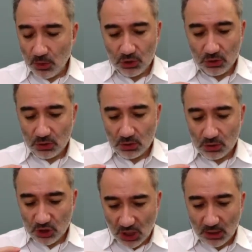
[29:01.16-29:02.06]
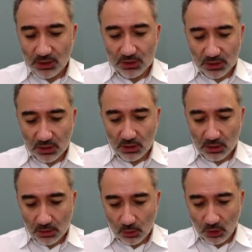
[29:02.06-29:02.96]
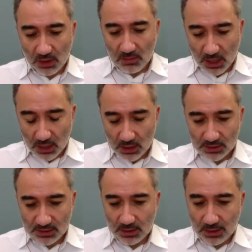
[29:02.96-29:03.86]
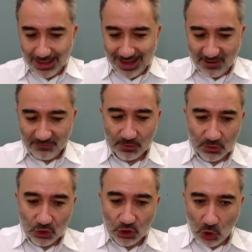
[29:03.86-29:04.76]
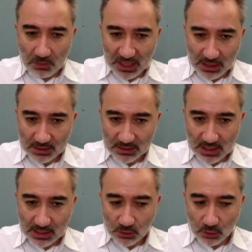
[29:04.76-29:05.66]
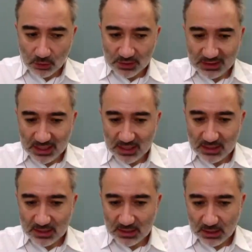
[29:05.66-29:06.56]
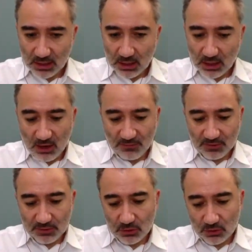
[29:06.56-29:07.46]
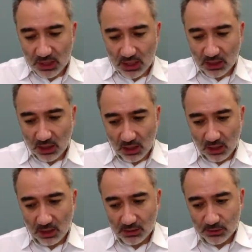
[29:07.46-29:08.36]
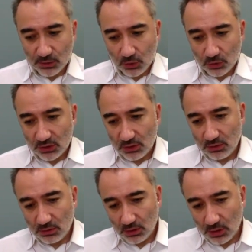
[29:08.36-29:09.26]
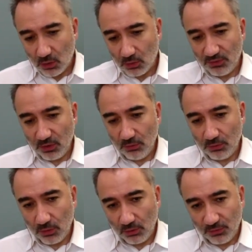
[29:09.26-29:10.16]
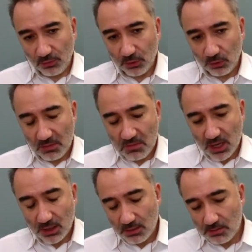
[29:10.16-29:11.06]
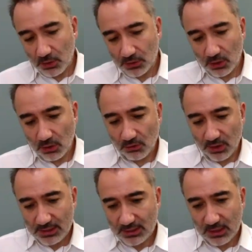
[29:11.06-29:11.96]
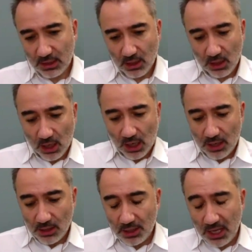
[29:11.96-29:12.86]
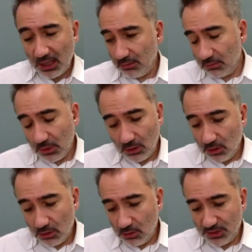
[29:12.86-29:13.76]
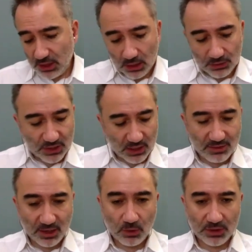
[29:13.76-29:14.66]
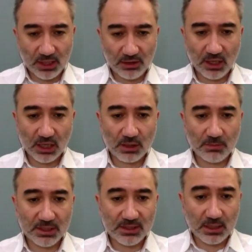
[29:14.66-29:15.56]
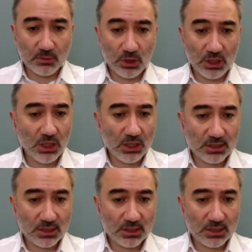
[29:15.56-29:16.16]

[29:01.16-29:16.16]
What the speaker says: should challenge the ulama's effort to dominate the state, or the state's effort to take a certain view from the ulama and impose it on the rest. Other than that, scholars can think what they think, but then we need